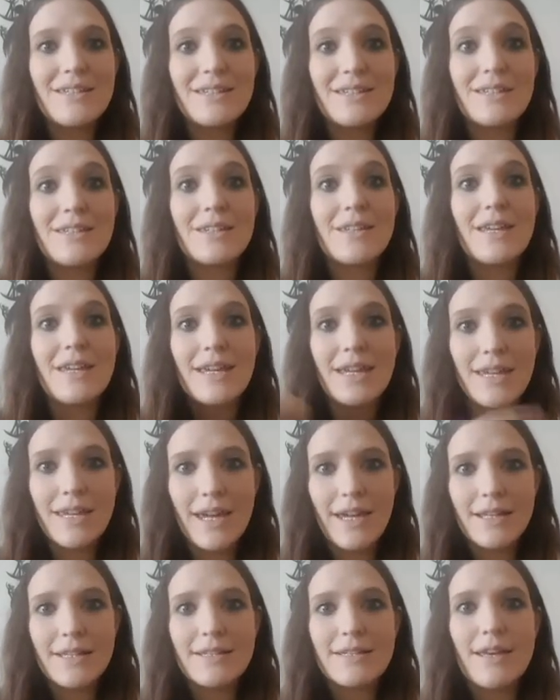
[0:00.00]
so they could
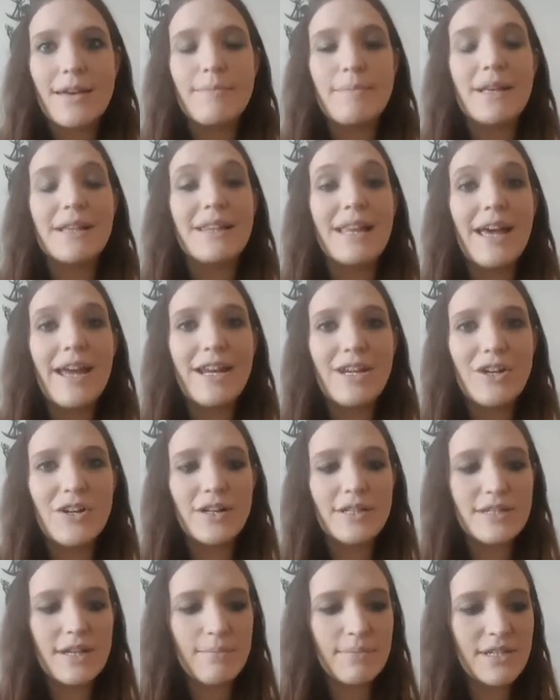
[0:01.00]
get a line
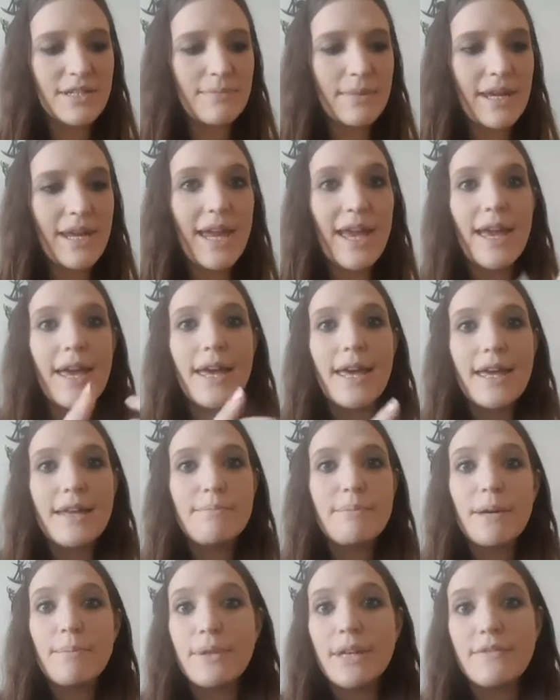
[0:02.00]
hooked up to me.
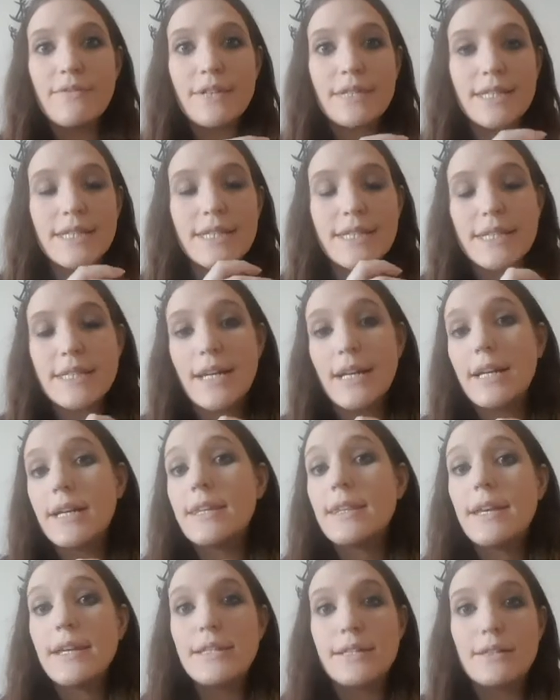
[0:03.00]
And my blood vessels
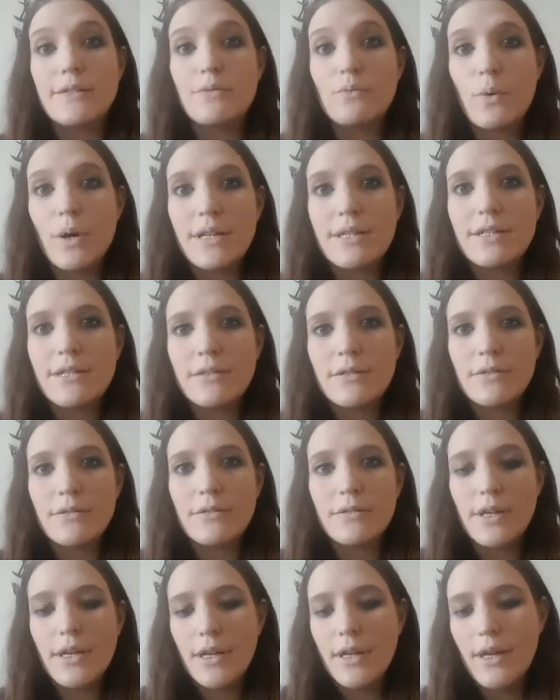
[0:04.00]
decided they didn't want
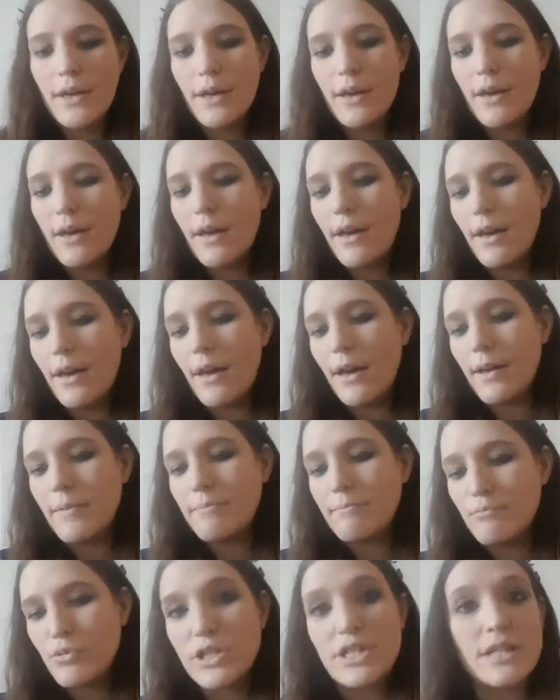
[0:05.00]
to
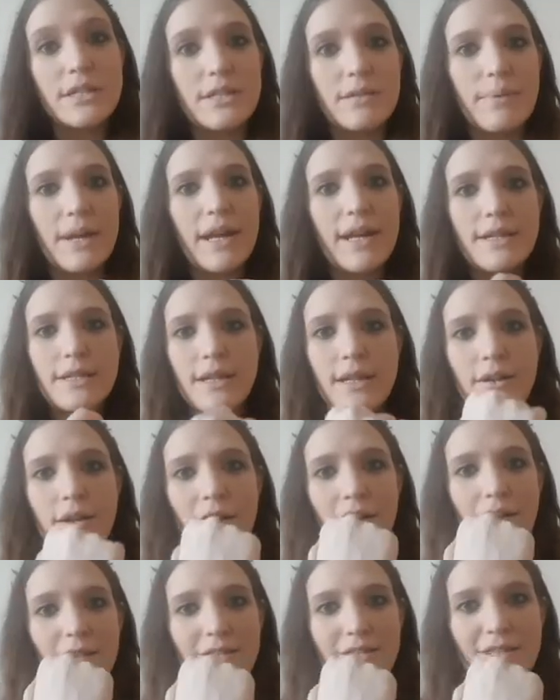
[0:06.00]
participate at
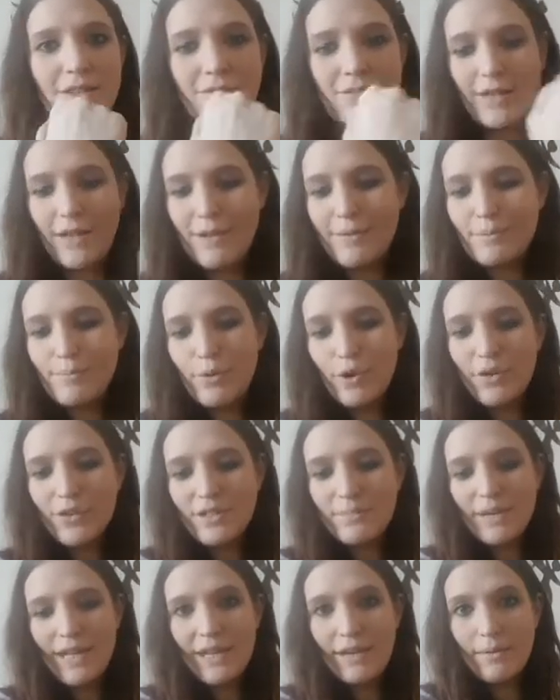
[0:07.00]
all. So they
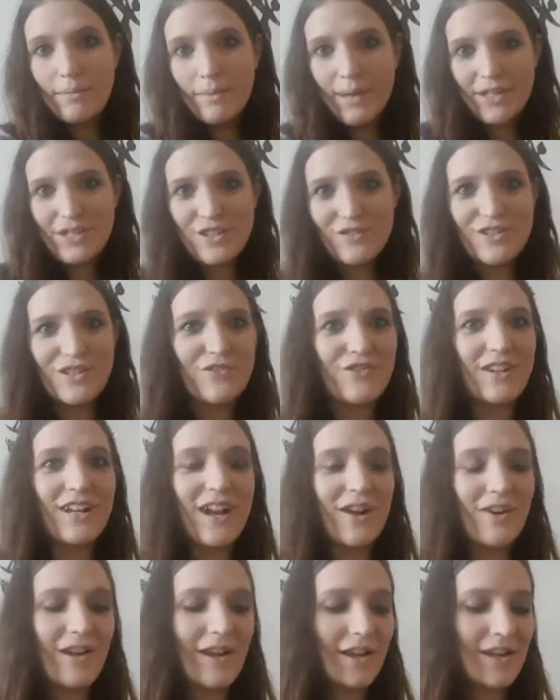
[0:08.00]
poked me in a bunch of different
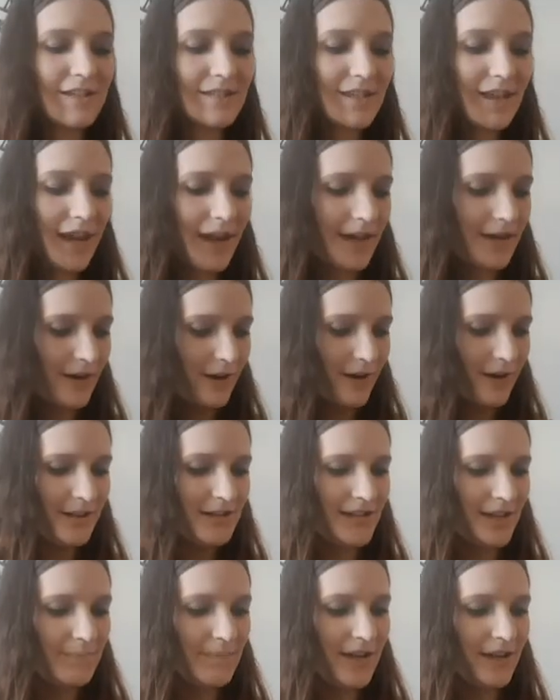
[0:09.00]
areas, had a hard
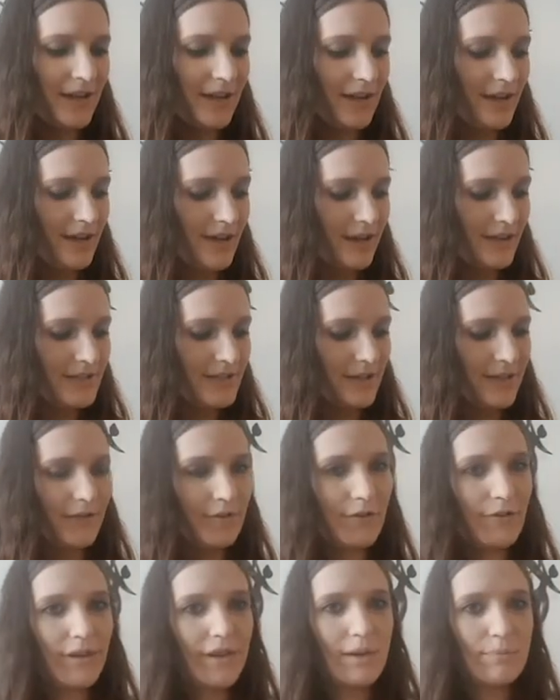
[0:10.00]
time getting it. I still have
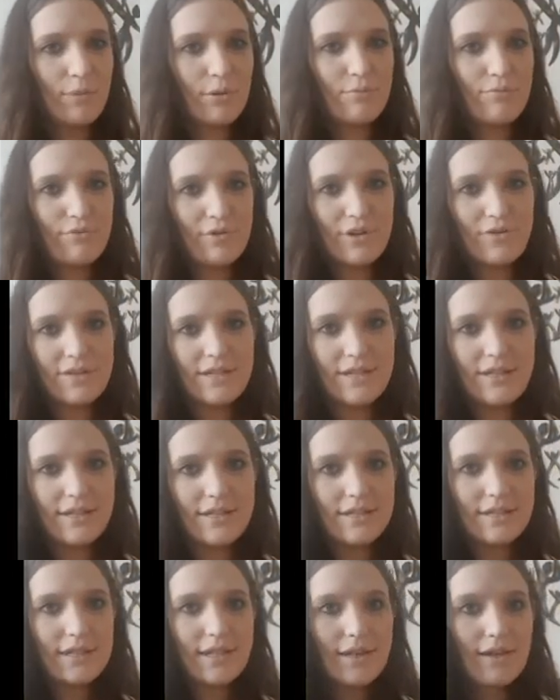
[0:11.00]
a couple
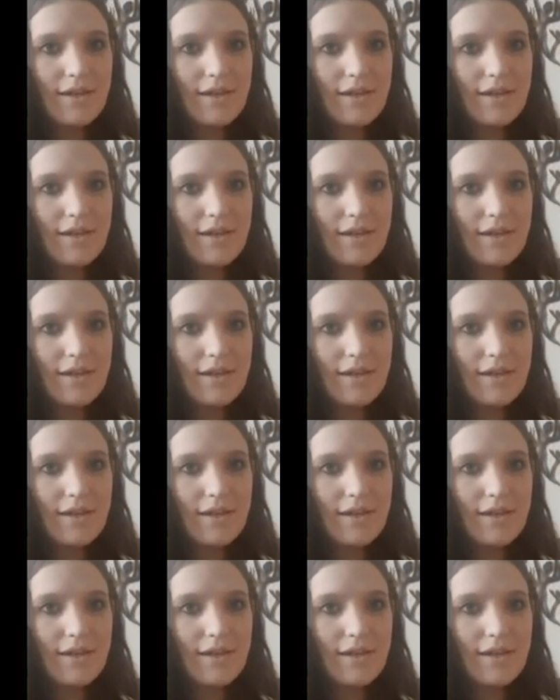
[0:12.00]
bruises